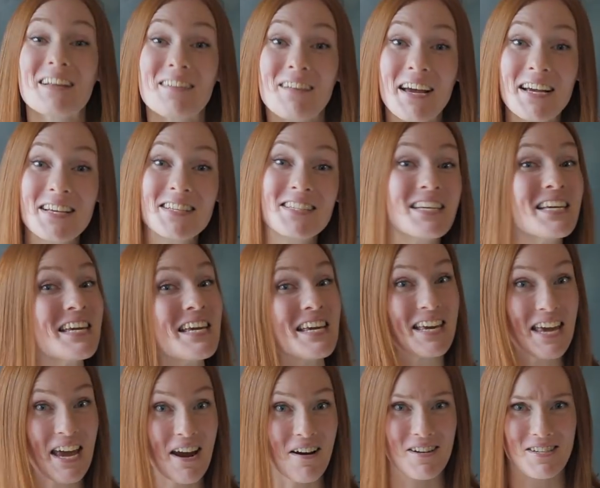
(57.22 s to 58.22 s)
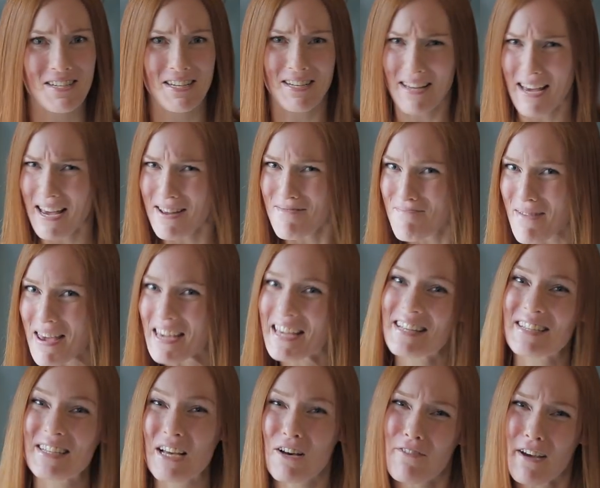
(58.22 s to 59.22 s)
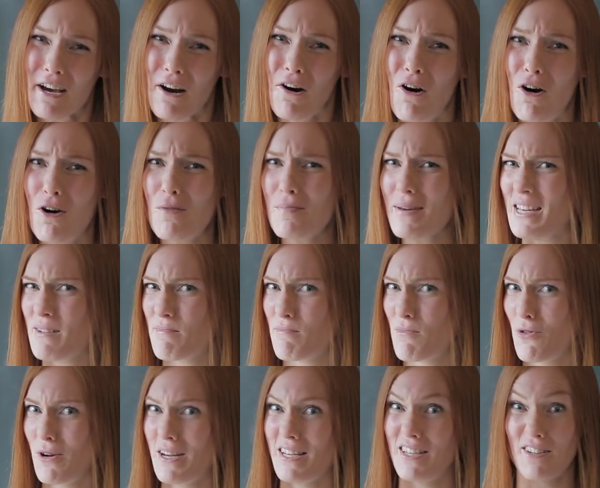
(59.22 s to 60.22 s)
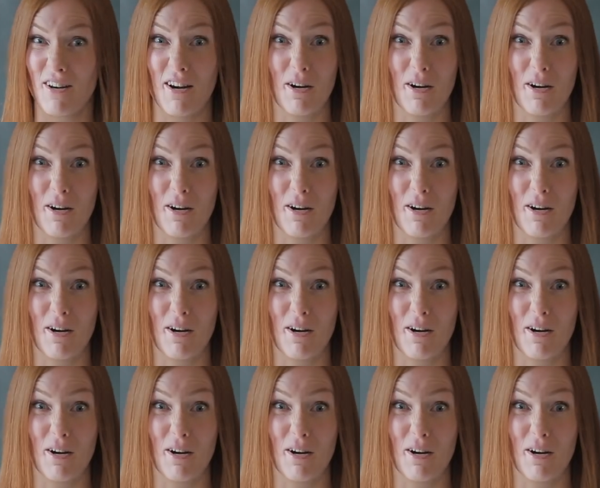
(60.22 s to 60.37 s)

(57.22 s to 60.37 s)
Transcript: It likes to eat keratin and make itself at home in moist,